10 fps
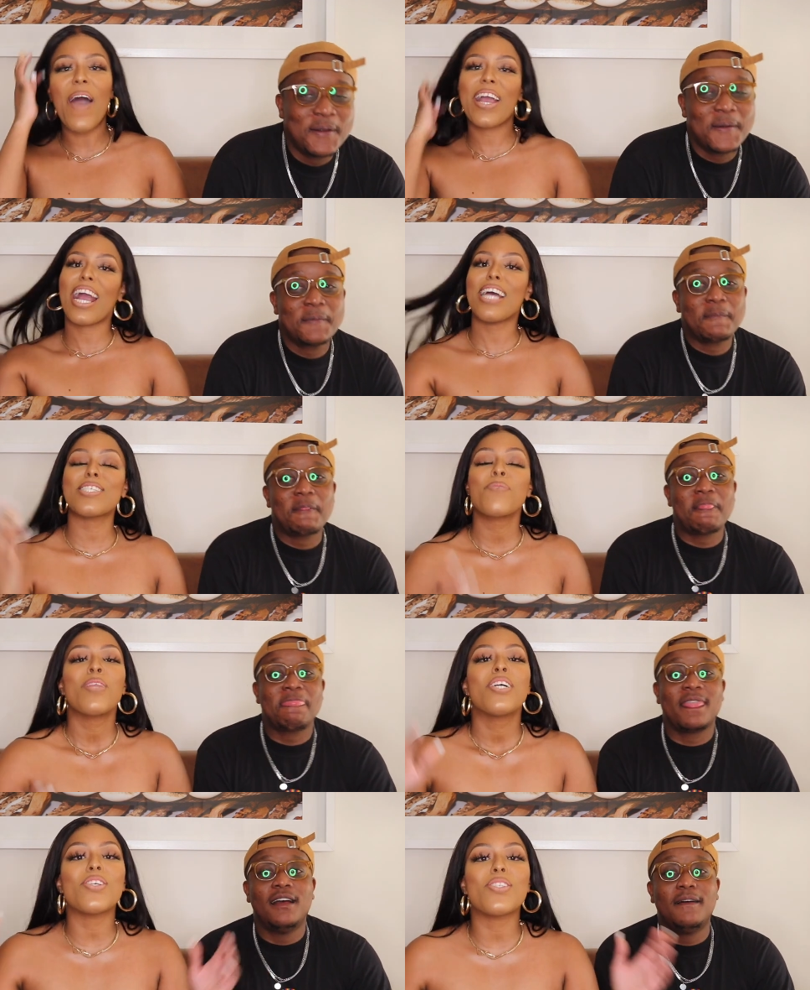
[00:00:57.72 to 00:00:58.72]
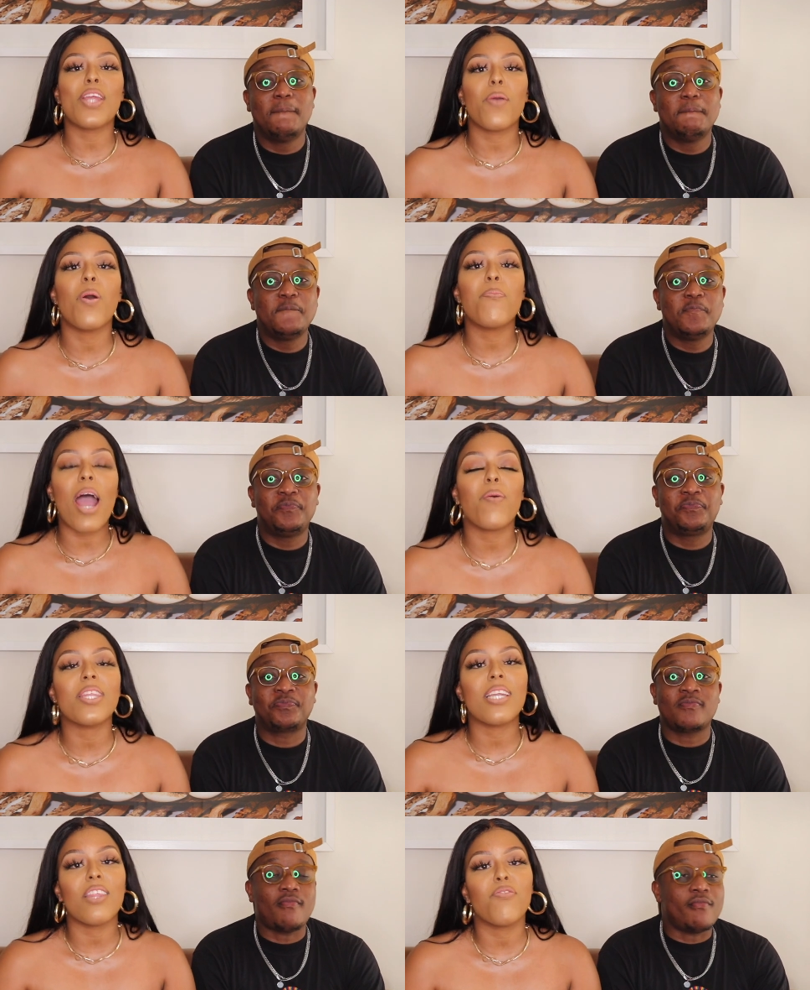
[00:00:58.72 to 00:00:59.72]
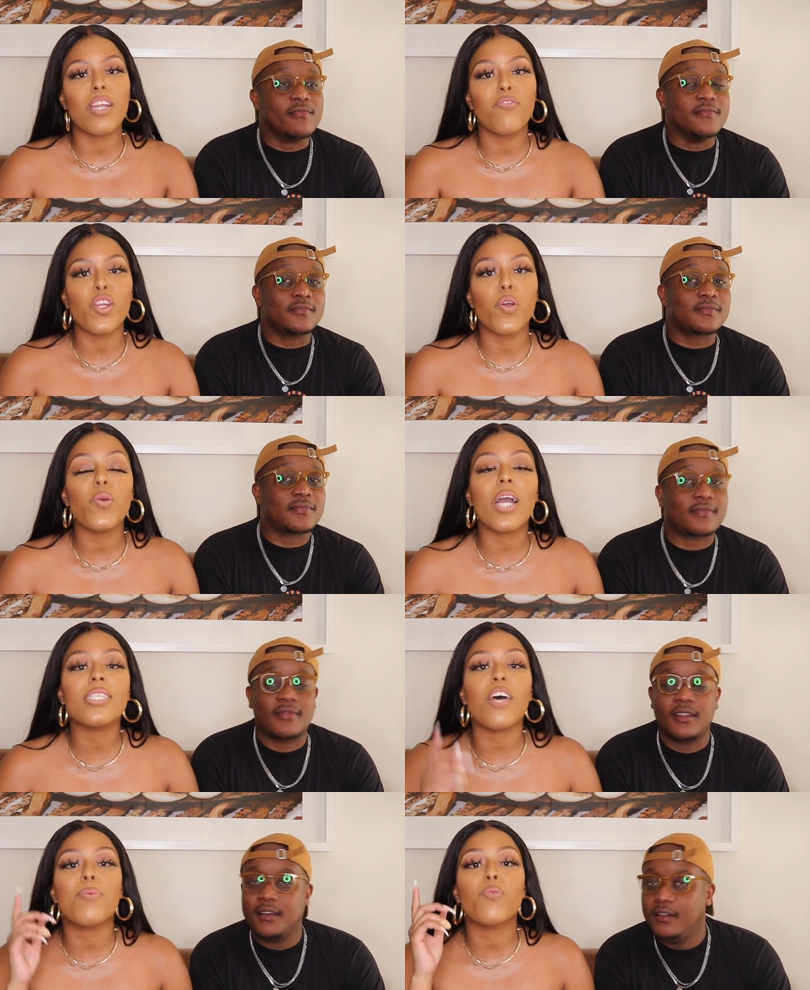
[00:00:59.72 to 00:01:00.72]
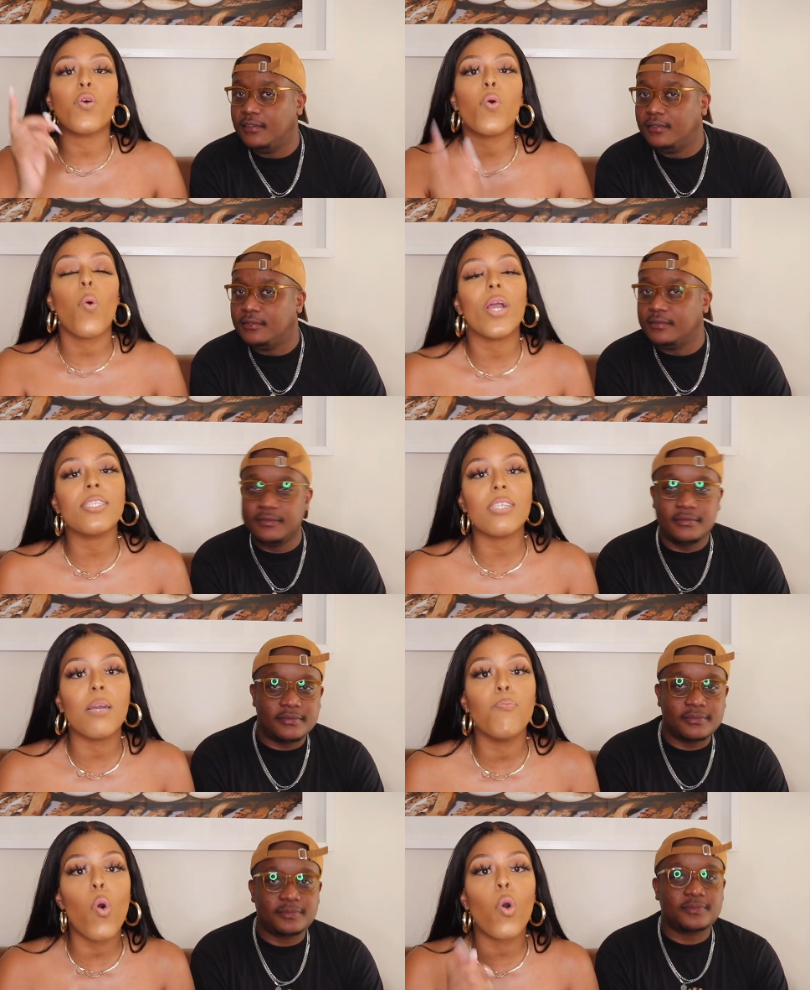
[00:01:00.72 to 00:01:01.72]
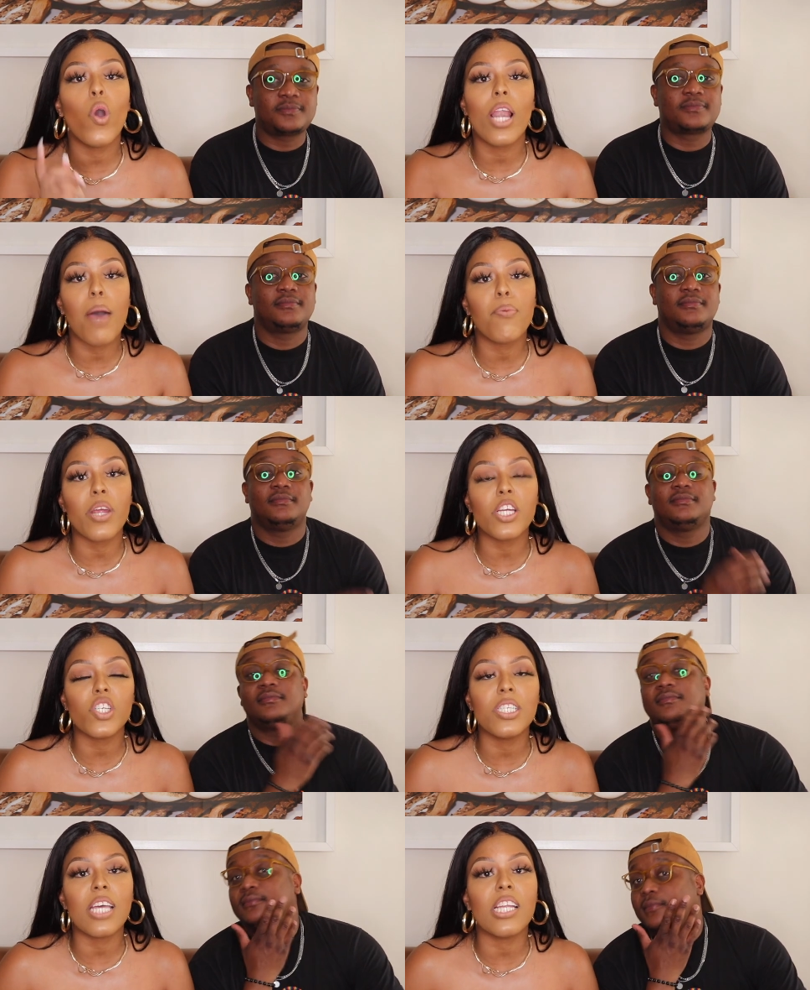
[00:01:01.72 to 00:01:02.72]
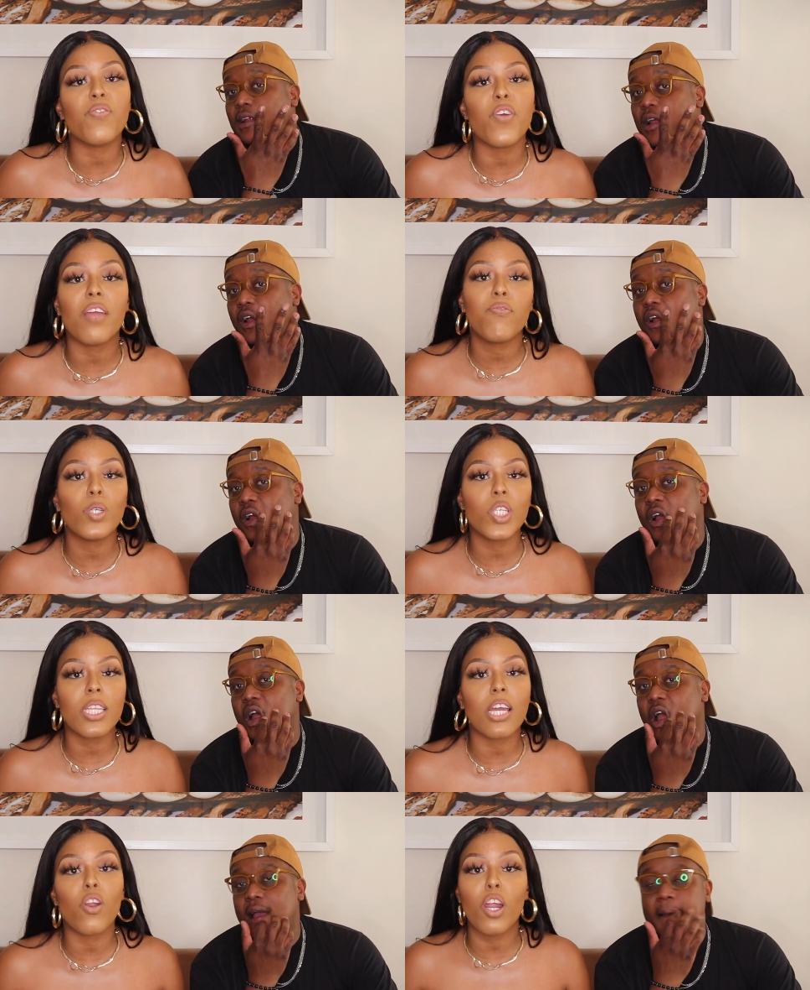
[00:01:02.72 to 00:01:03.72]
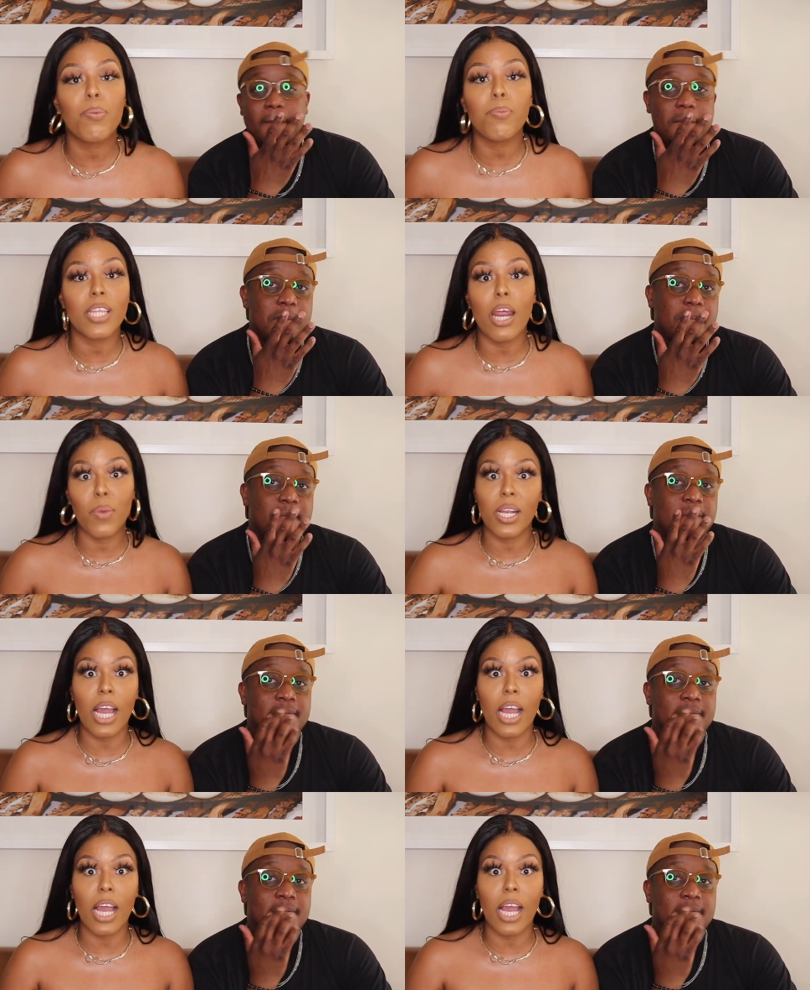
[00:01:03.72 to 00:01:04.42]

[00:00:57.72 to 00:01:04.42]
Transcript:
Speaker 1: Thank you! Okay guys, so today we're back with another funny video. You guys have been requesting more collaborations and it's very unfortunate that a lot of people that I really